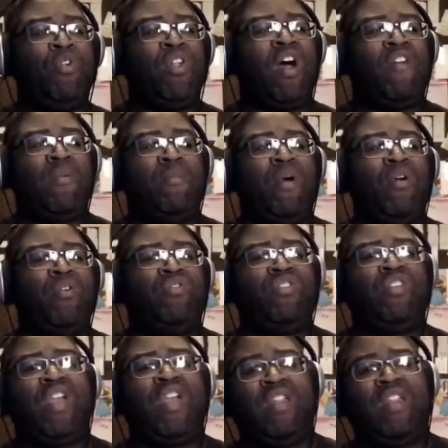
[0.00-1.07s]
off your boast, you
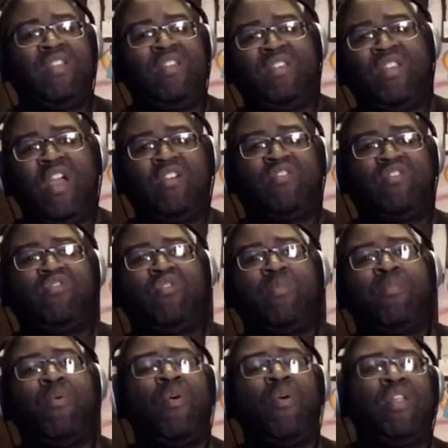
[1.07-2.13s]
got extra
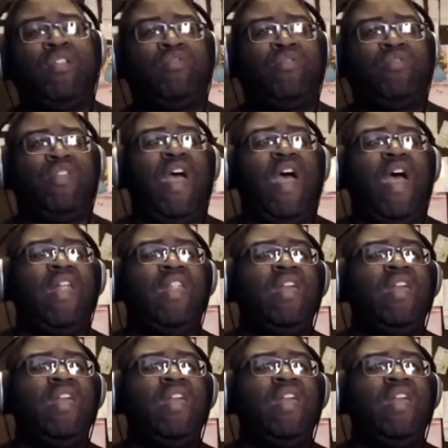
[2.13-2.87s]
points for that.